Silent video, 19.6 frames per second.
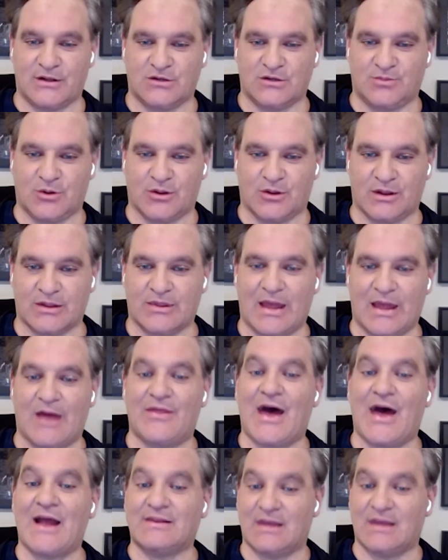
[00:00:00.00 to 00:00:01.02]
building. Now
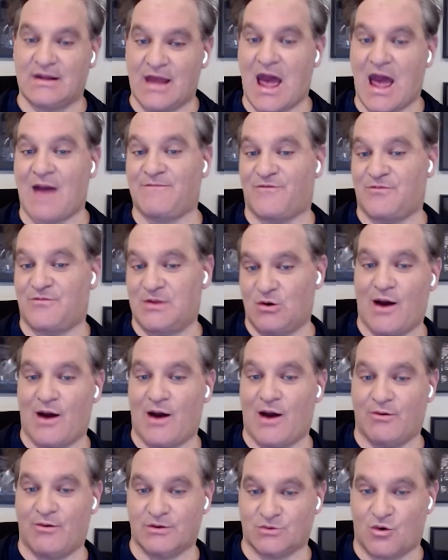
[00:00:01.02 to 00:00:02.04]
that didn't happen for me
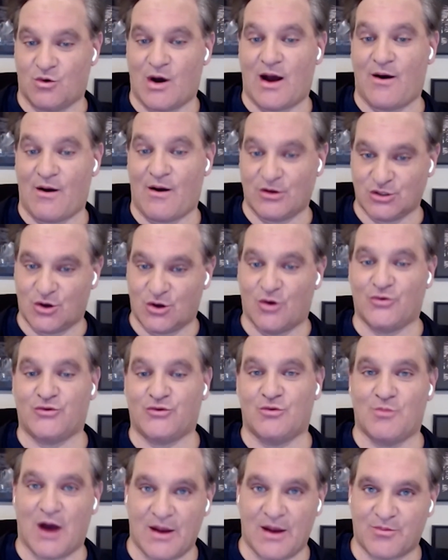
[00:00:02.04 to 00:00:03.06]
while I was going
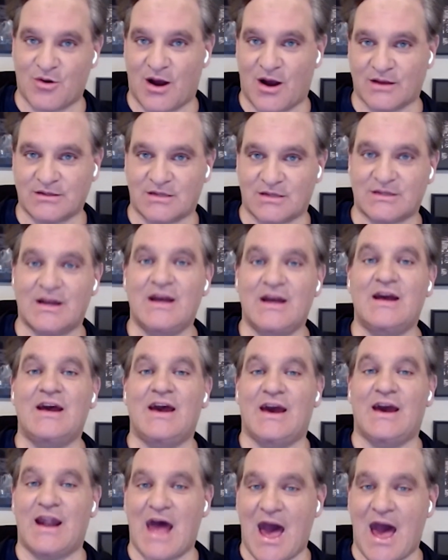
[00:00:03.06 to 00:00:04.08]
through my process.
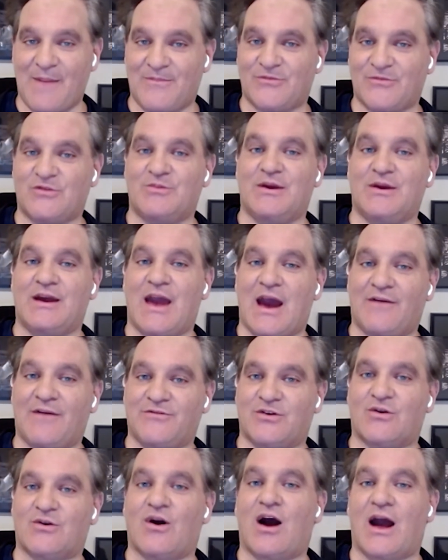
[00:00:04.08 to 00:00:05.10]
It happened to me
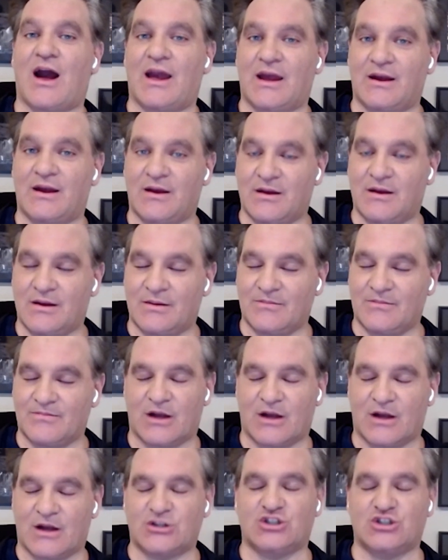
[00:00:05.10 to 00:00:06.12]
after I
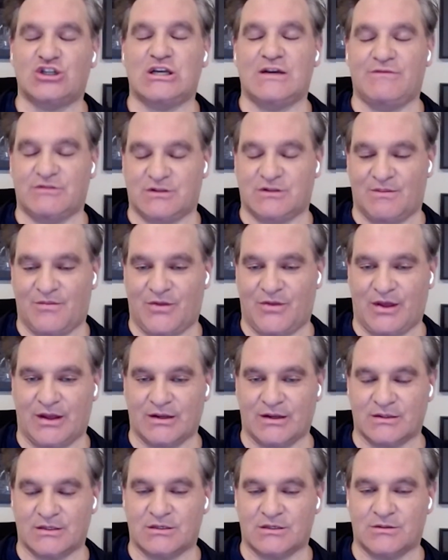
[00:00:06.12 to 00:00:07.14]
achieved some
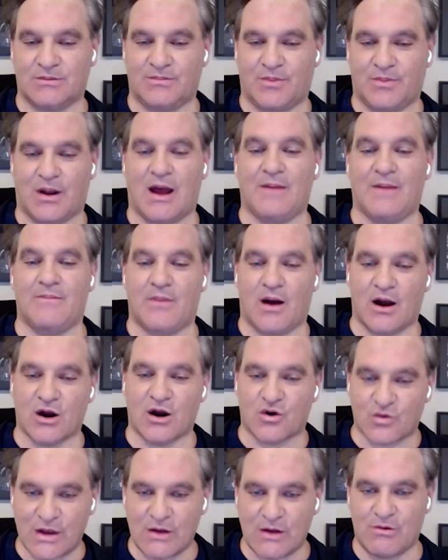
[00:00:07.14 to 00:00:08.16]
things. But I
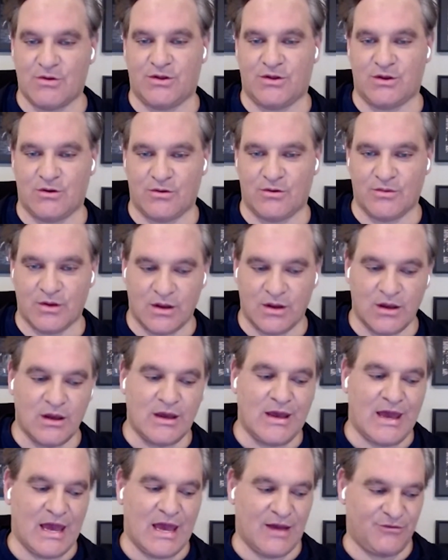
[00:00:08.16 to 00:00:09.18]
agree with you.
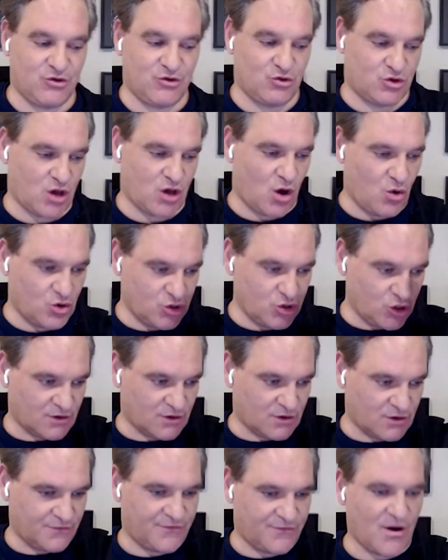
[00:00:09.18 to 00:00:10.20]
If you go and you
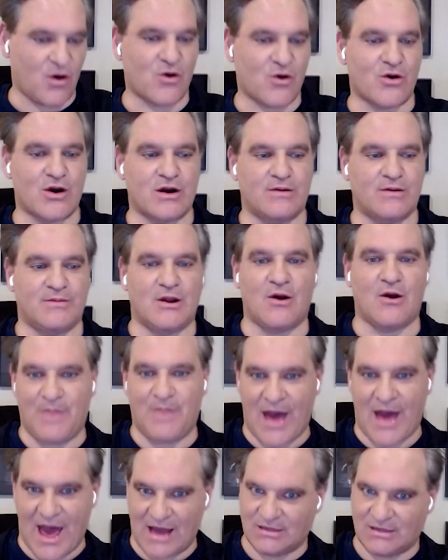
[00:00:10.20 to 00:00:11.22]
look forward,
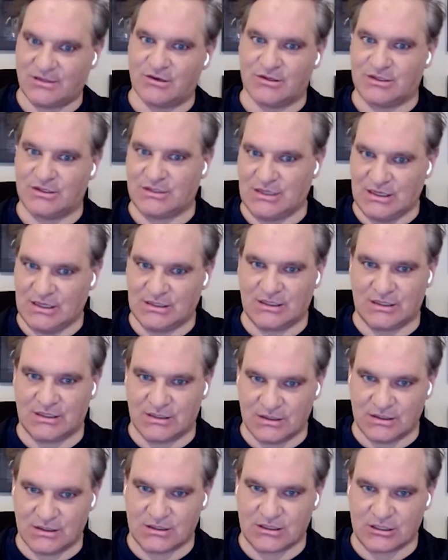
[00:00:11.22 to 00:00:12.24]
past those
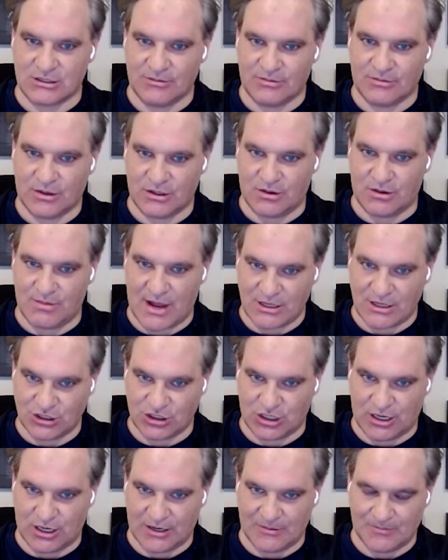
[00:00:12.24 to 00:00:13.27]
seasons that you're
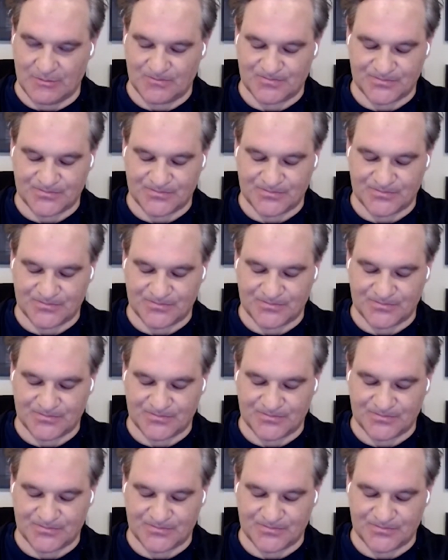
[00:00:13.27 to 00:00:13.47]
mentioning,